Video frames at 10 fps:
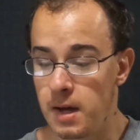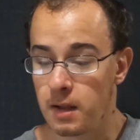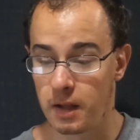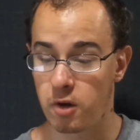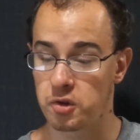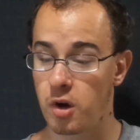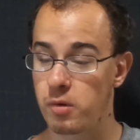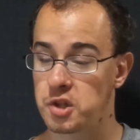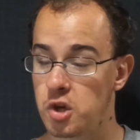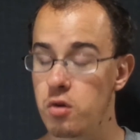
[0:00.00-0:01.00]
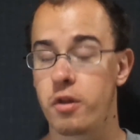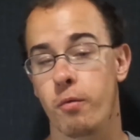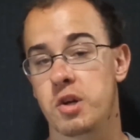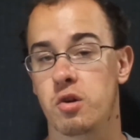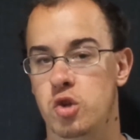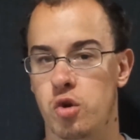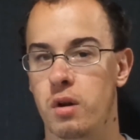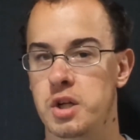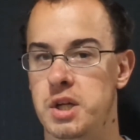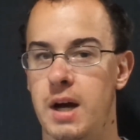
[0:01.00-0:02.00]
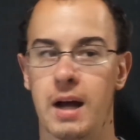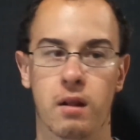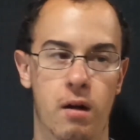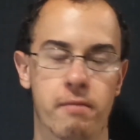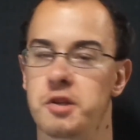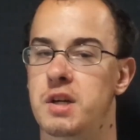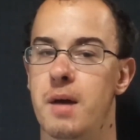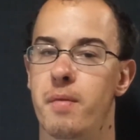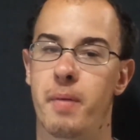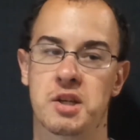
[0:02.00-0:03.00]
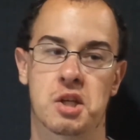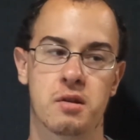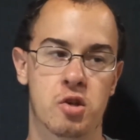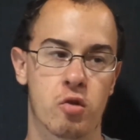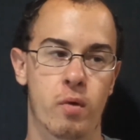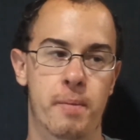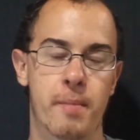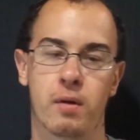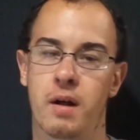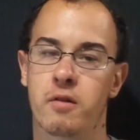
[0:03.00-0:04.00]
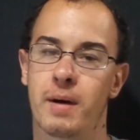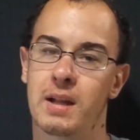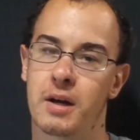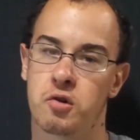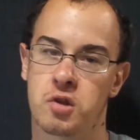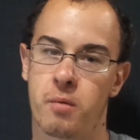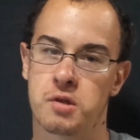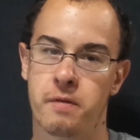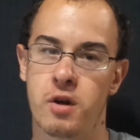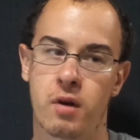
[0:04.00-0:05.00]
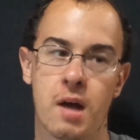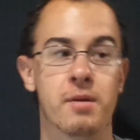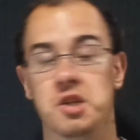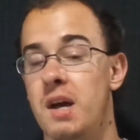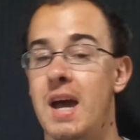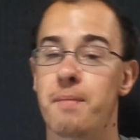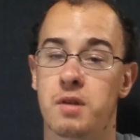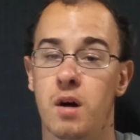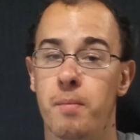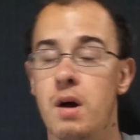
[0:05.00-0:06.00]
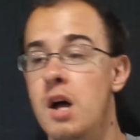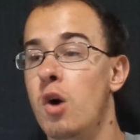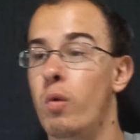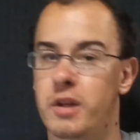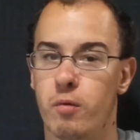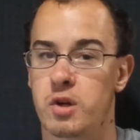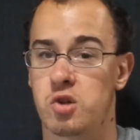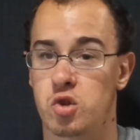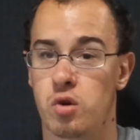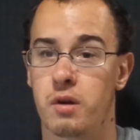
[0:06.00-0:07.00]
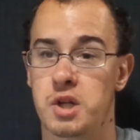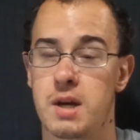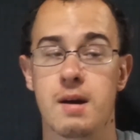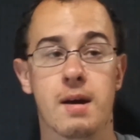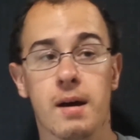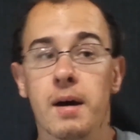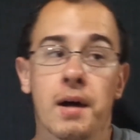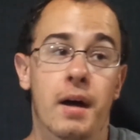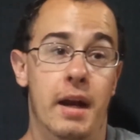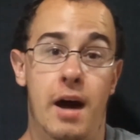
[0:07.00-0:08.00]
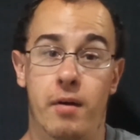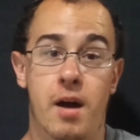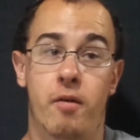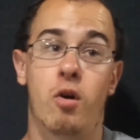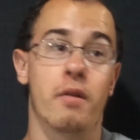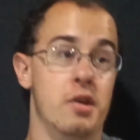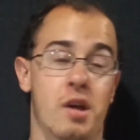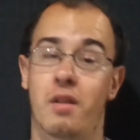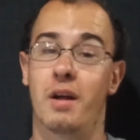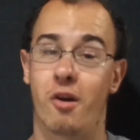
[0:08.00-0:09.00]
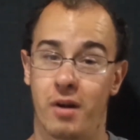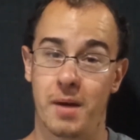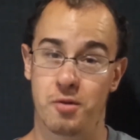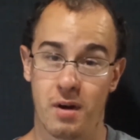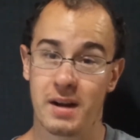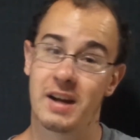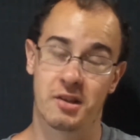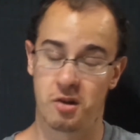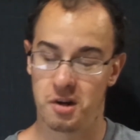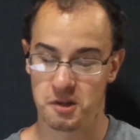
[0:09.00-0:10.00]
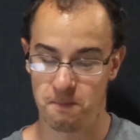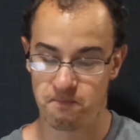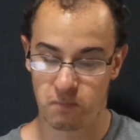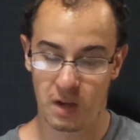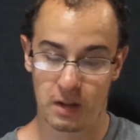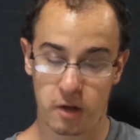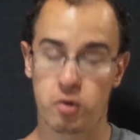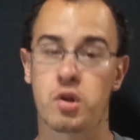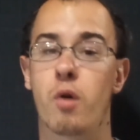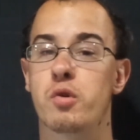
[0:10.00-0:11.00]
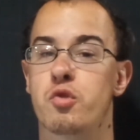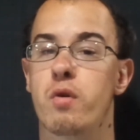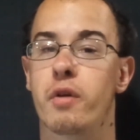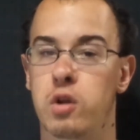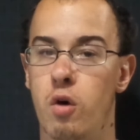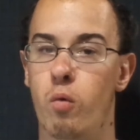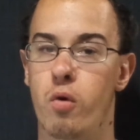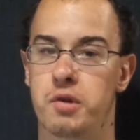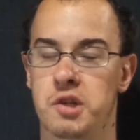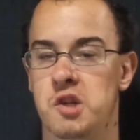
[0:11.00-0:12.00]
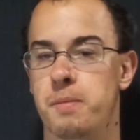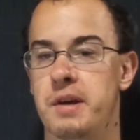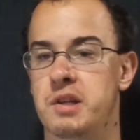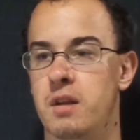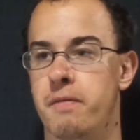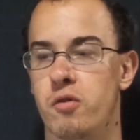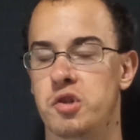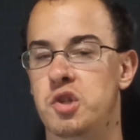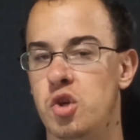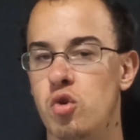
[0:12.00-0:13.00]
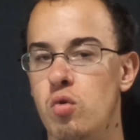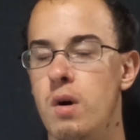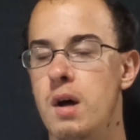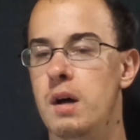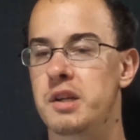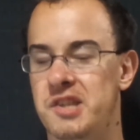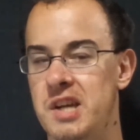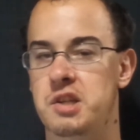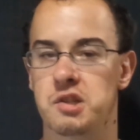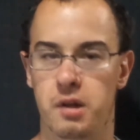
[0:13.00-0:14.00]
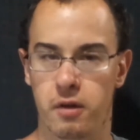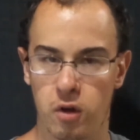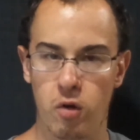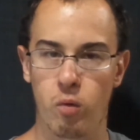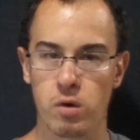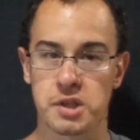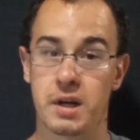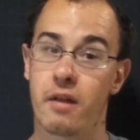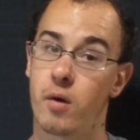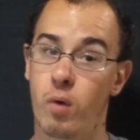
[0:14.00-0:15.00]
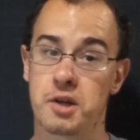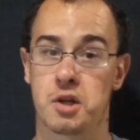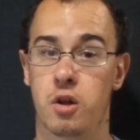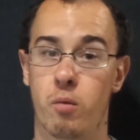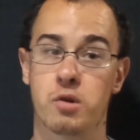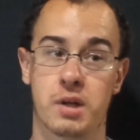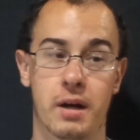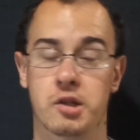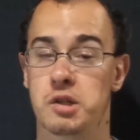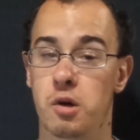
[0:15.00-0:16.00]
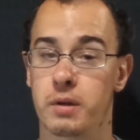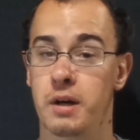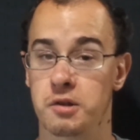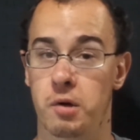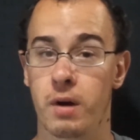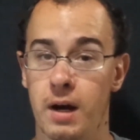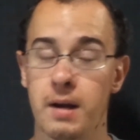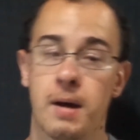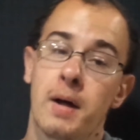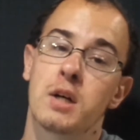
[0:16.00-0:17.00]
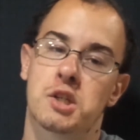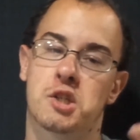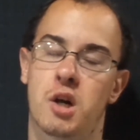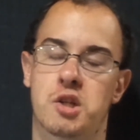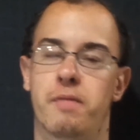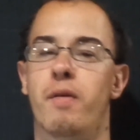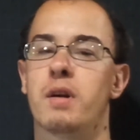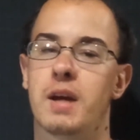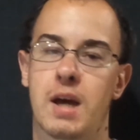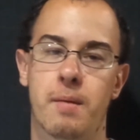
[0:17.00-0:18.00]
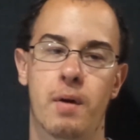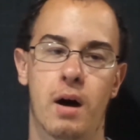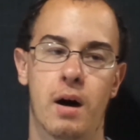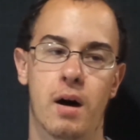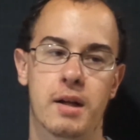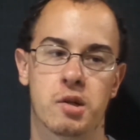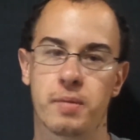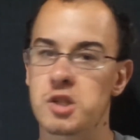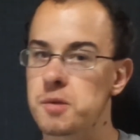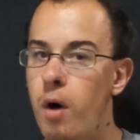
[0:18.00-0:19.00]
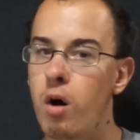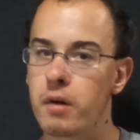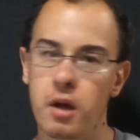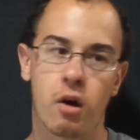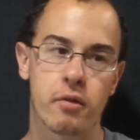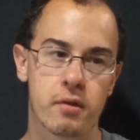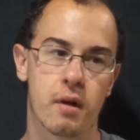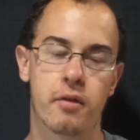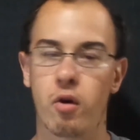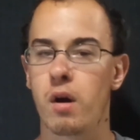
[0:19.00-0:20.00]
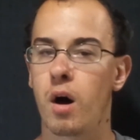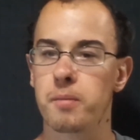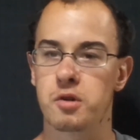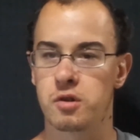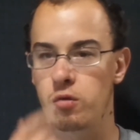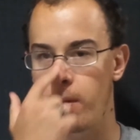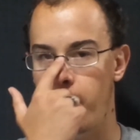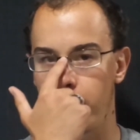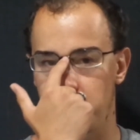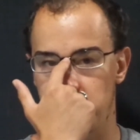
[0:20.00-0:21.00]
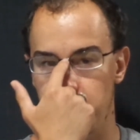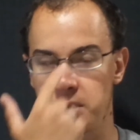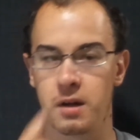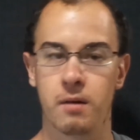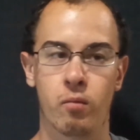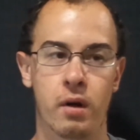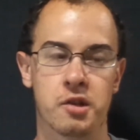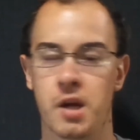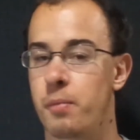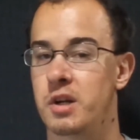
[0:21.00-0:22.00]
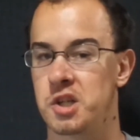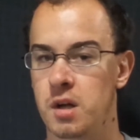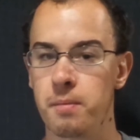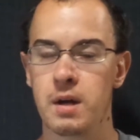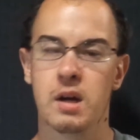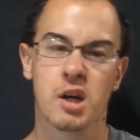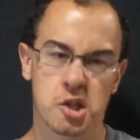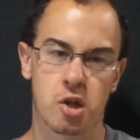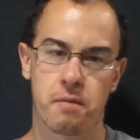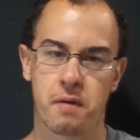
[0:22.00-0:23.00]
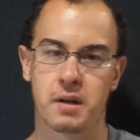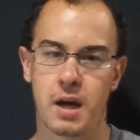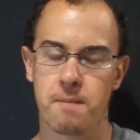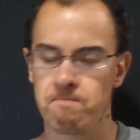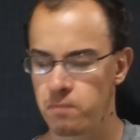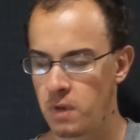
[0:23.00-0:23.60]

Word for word: LEGO Star Wars 2, the original trilogy. I love this game. It basically took what people loved about LEGO Star Wars the video game and just amped it up with the original trilogy. And now we have all these other LEGO games, right? And it's awesome. LEGO Star Wars 3, The Clone Wars. This is based on the first two seasons of the Clone Wars. And now that I watching Clone Wars, I actually know what the hell's going on. Such a fun game. Uh, it's a bit small. You know, the, the only hubs are two Republic ships and a, one Separatist ship. Still a fun game.